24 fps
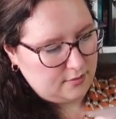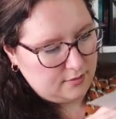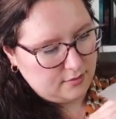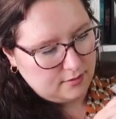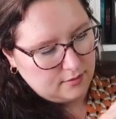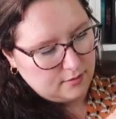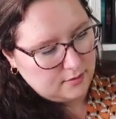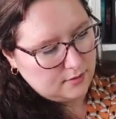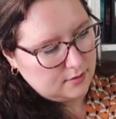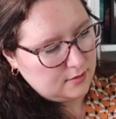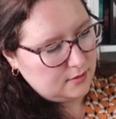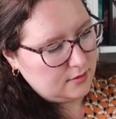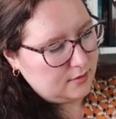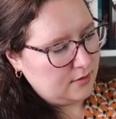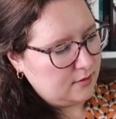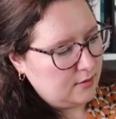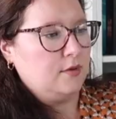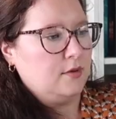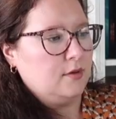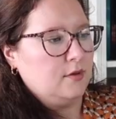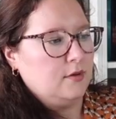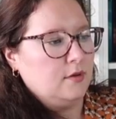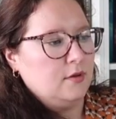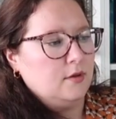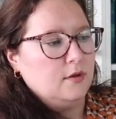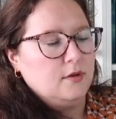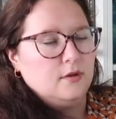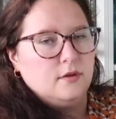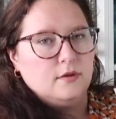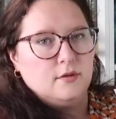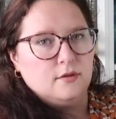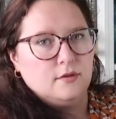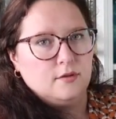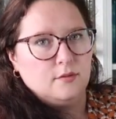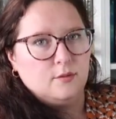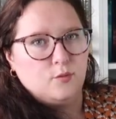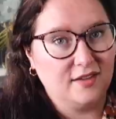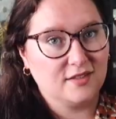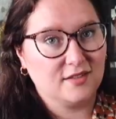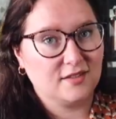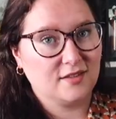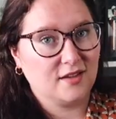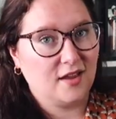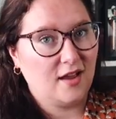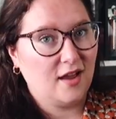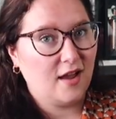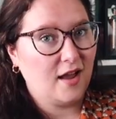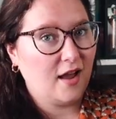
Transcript: I don't know anything about this.